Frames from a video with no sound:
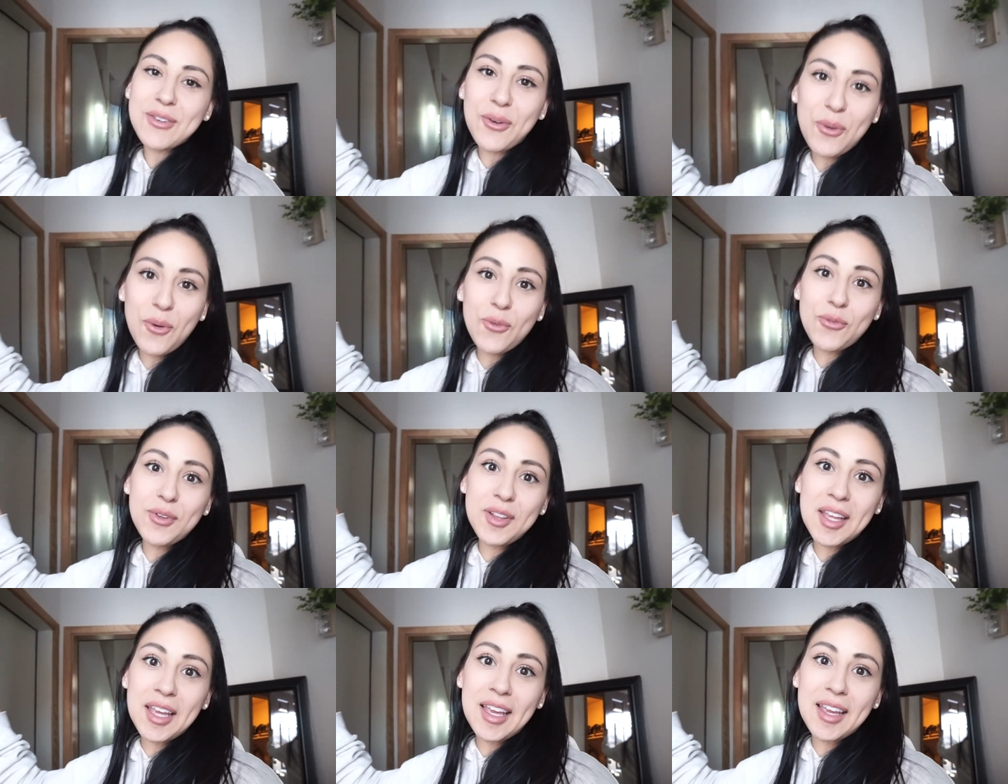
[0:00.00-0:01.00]
So
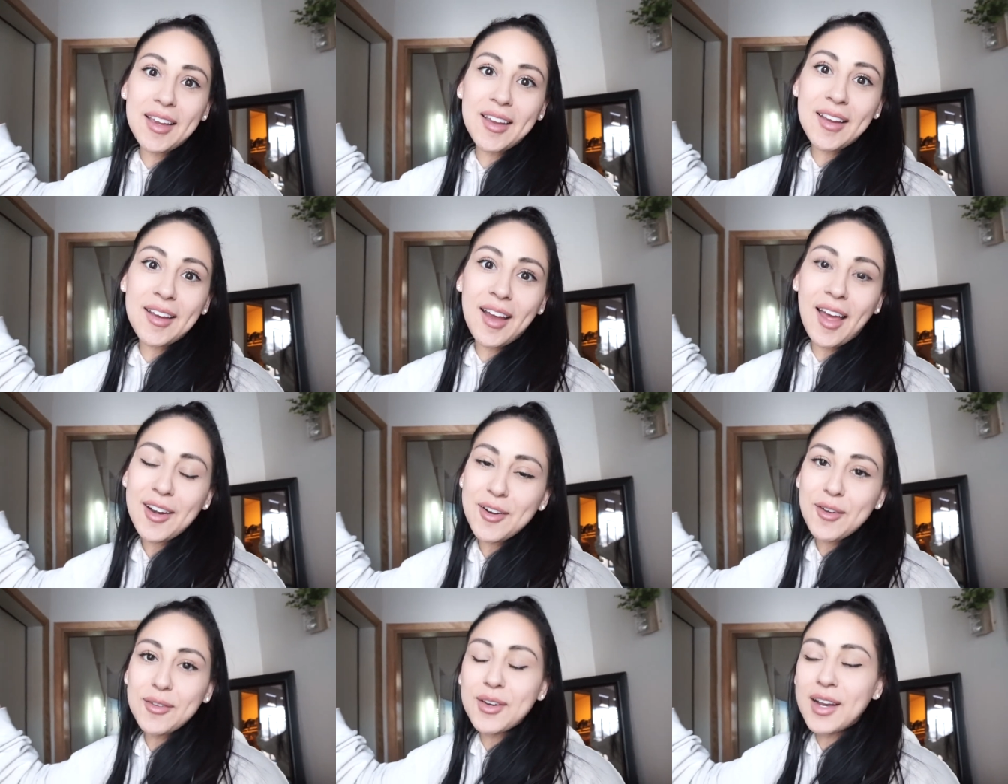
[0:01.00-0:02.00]
hopefully, I don't
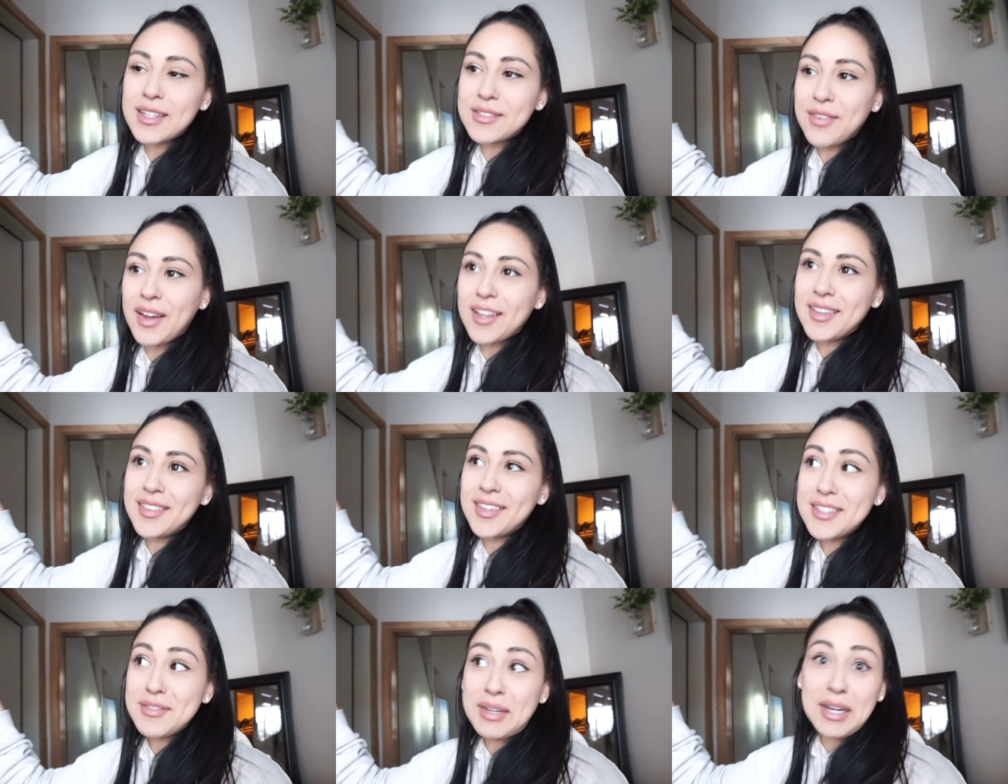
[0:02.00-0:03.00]
know, you guys find
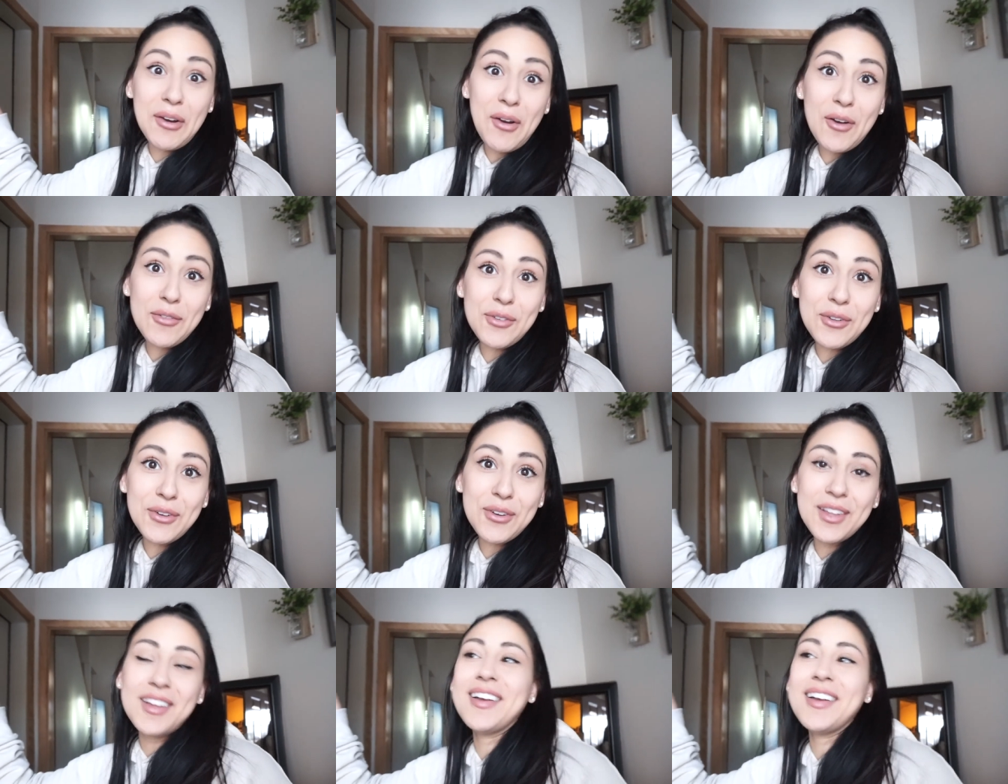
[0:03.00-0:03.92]
this video helpful